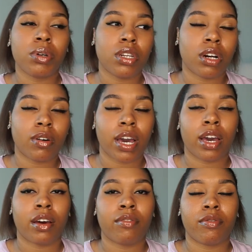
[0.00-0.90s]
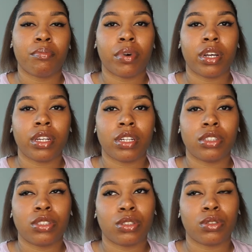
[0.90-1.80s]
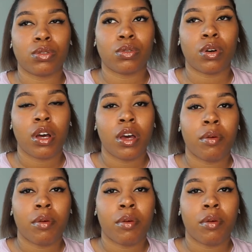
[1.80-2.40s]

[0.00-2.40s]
we don't have money to